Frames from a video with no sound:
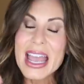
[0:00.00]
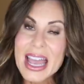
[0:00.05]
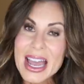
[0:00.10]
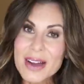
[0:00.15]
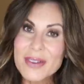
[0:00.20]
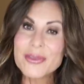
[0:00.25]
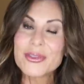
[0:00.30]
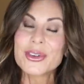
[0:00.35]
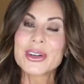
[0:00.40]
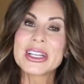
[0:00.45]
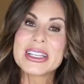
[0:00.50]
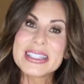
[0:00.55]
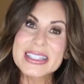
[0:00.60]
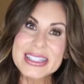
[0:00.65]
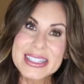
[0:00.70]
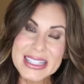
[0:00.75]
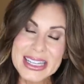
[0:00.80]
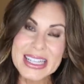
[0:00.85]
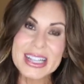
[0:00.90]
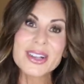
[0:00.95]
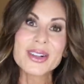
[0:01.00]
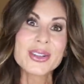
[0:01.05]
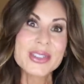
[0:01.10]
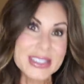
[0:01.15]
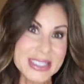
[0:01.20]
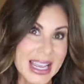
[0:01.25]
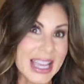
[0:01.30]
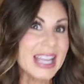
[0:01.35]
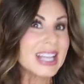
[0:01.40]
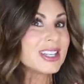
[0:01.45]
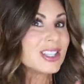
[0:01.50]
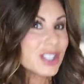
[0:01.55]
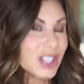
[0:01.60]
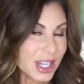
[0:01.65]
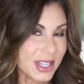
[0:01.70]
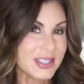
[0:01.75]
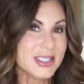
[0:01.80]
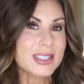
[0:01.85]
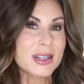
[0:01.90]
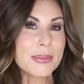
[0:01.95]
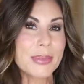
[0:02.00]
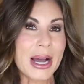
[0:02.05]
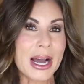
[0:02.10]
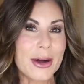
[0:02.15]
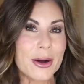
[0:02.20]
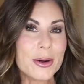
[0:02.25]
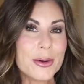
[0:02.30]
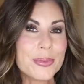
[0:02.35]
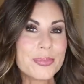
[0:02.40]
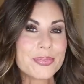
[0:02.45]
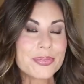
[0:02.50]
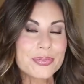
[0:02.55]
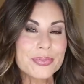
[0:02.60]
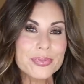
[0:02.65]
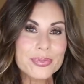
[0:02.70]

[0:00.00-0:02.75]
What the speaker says: every single day, just about.